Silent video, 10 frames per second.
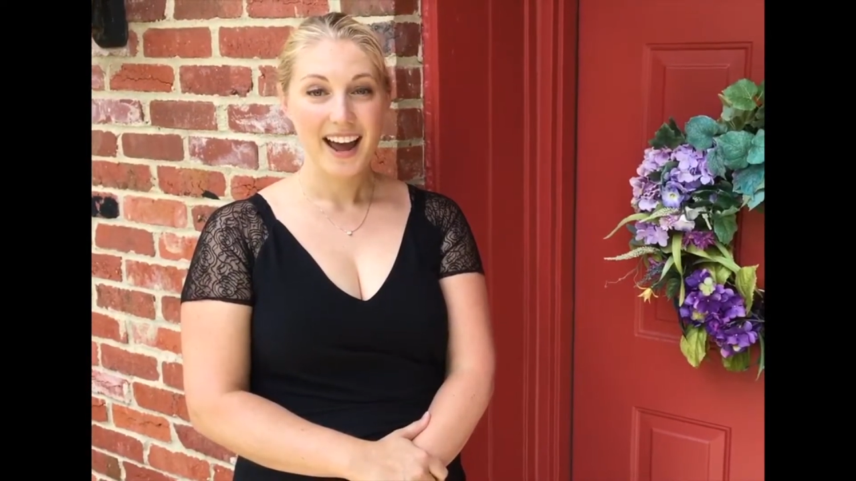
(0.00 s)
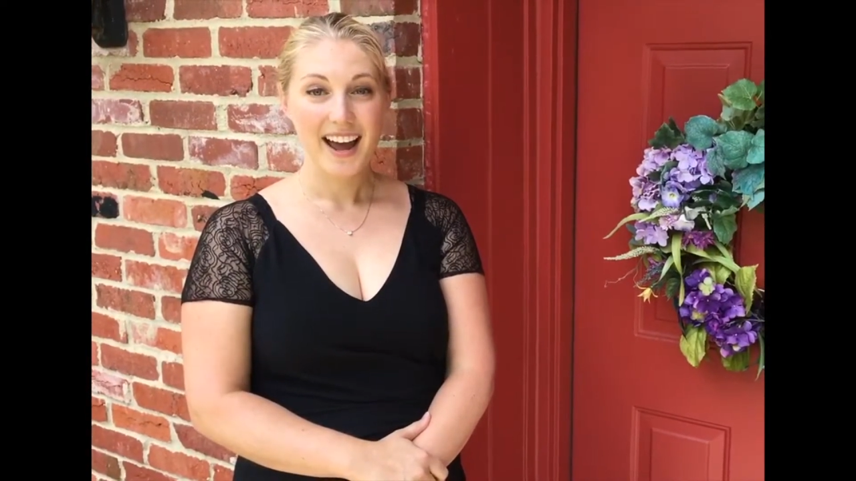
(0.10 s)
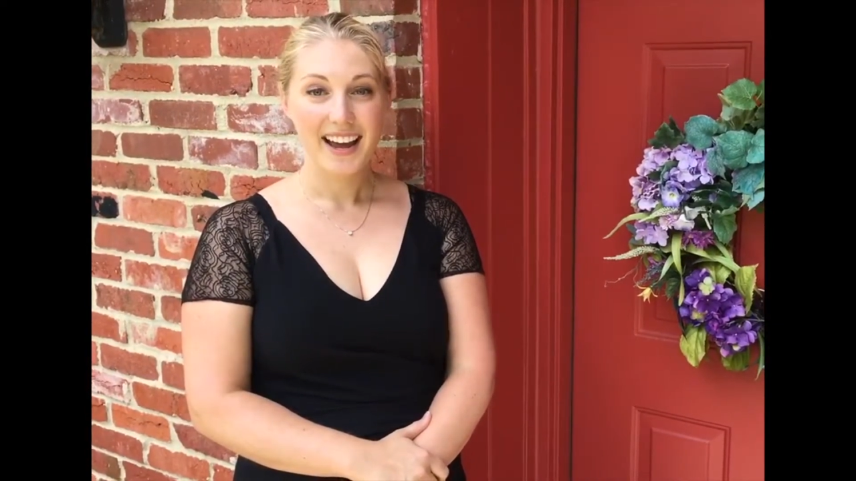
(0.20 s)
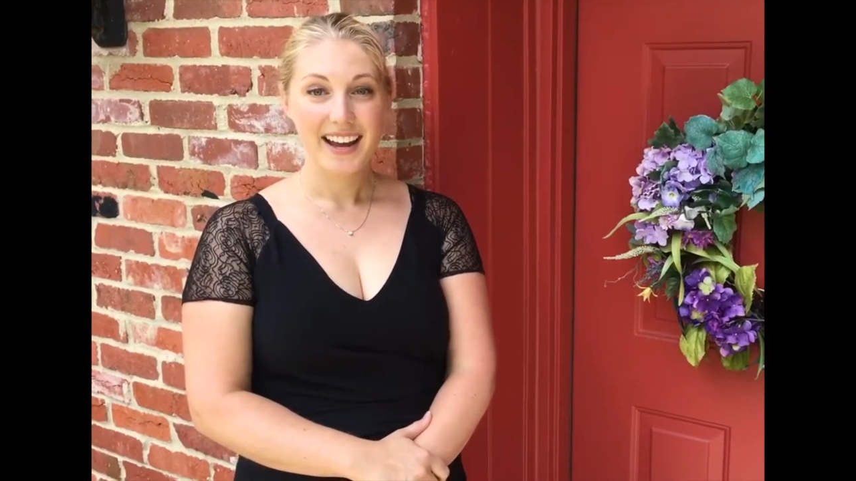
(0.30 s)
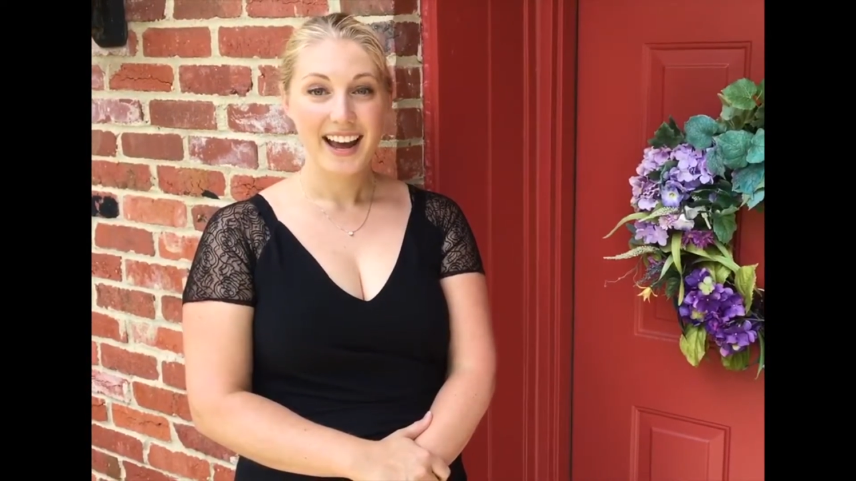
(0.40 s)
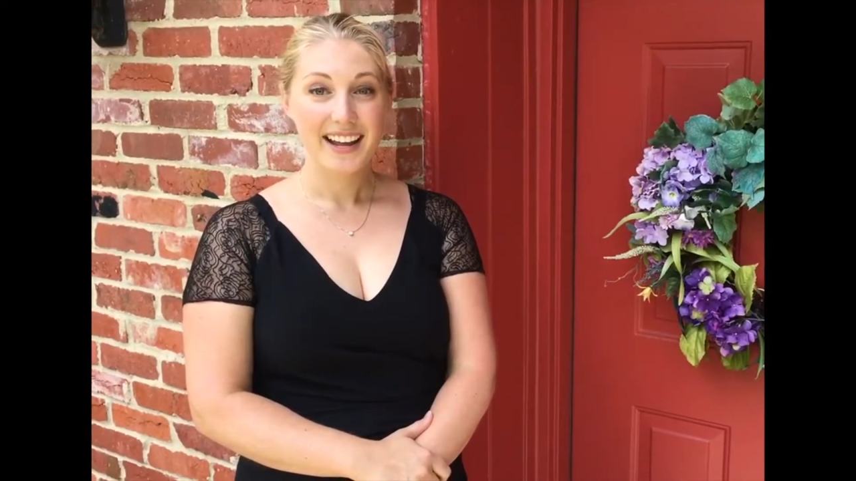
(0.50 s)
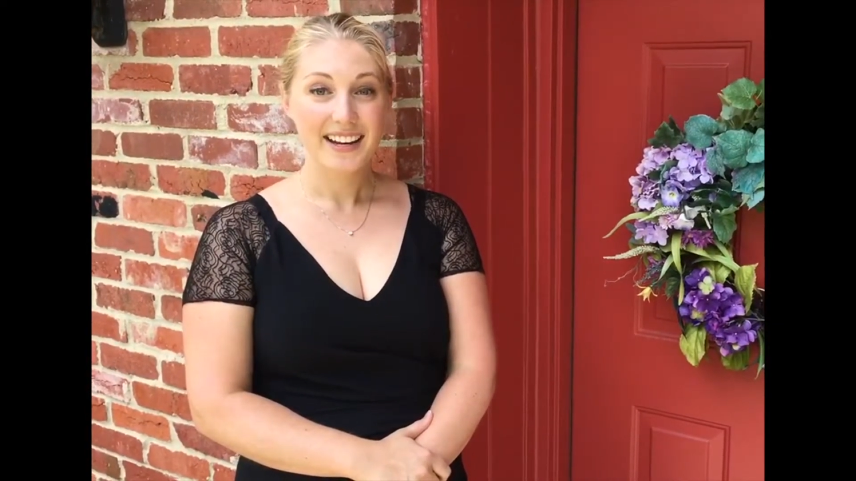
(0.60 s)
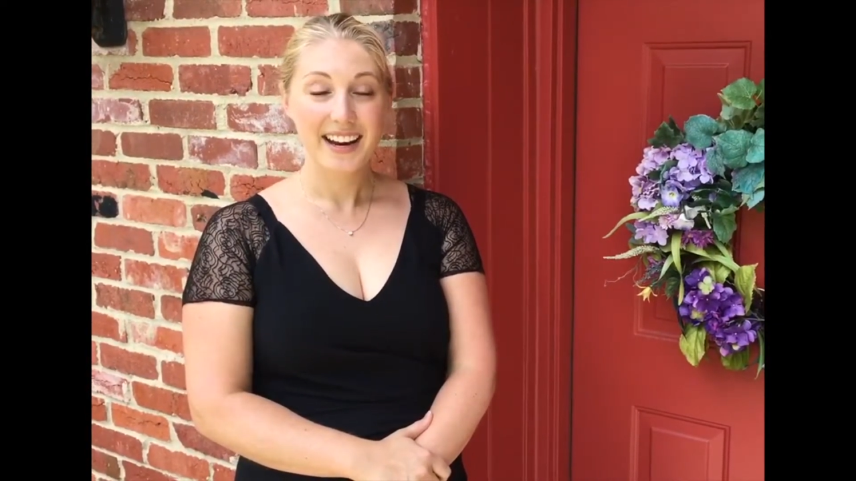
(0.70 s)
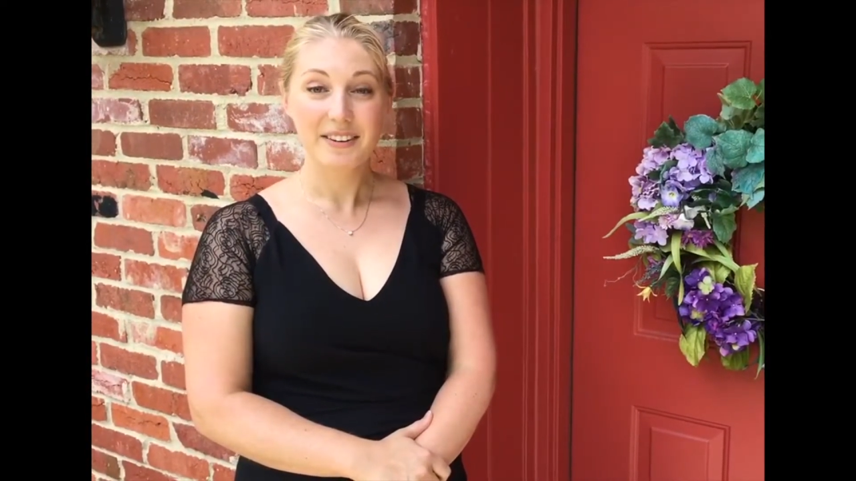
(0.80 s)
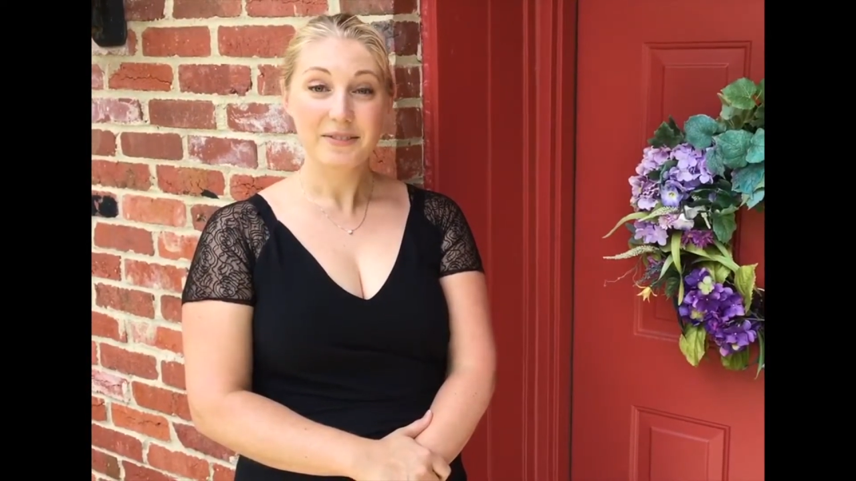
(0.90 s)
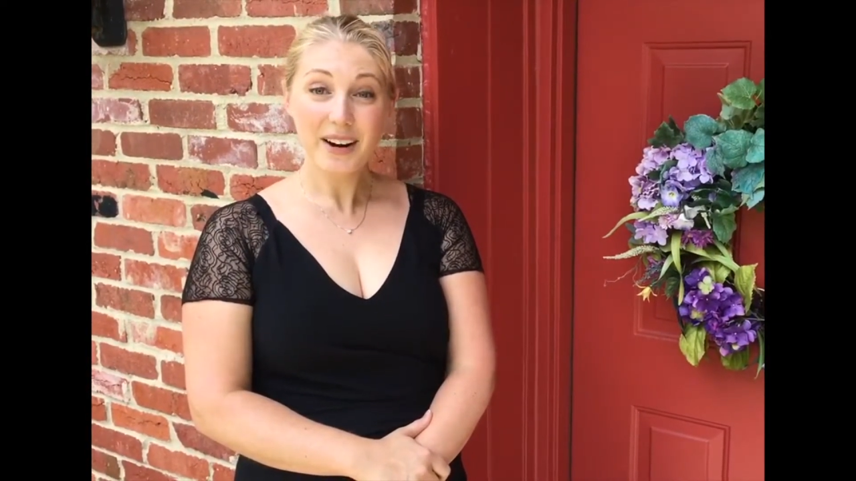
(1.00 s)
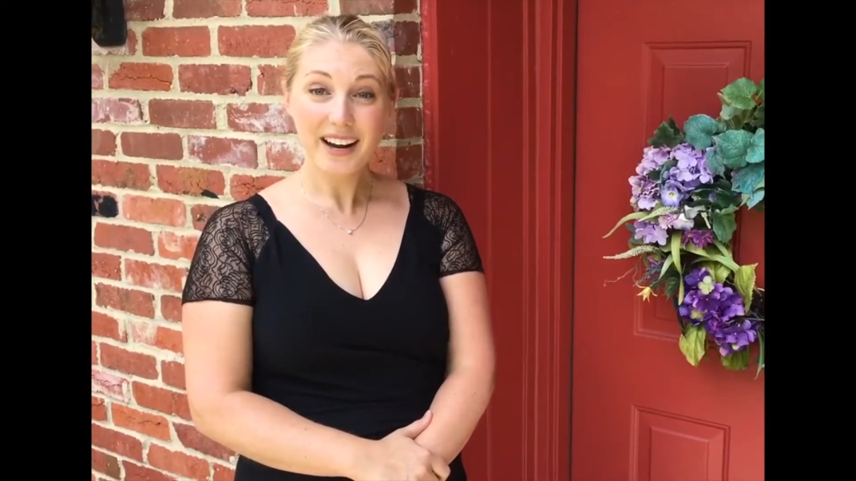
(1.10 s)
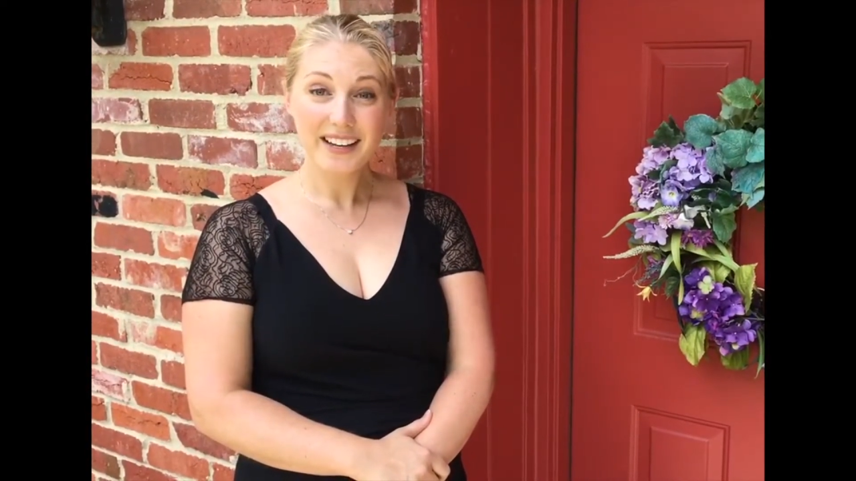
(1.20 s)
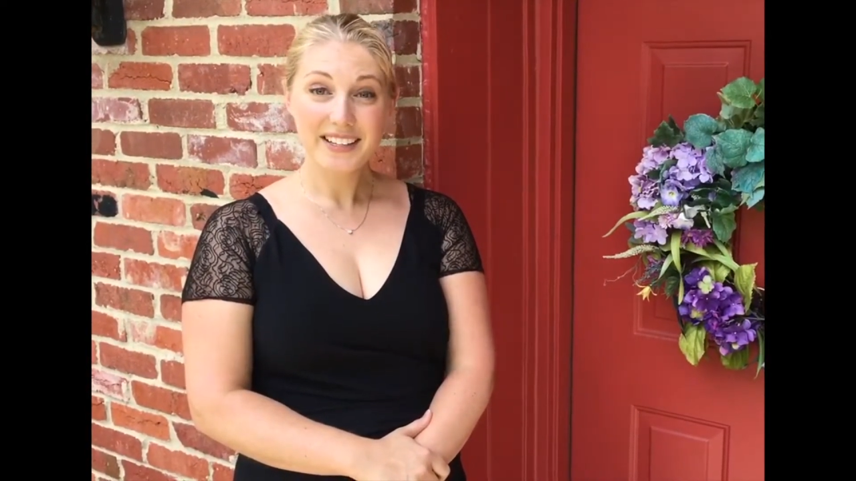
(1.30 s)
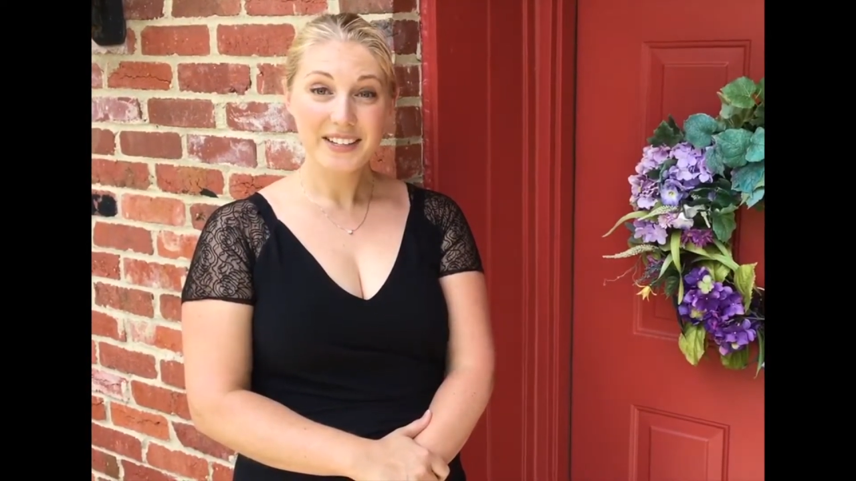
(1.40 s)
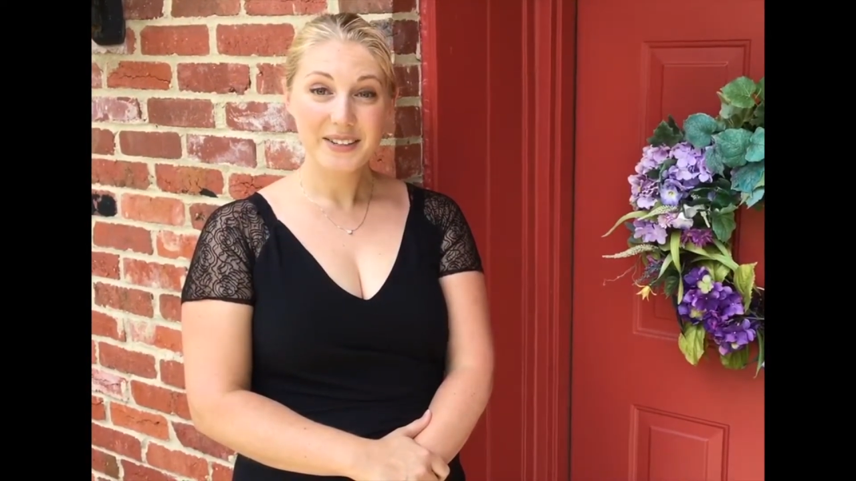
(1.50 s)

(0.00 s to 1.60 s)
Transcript: I had a friend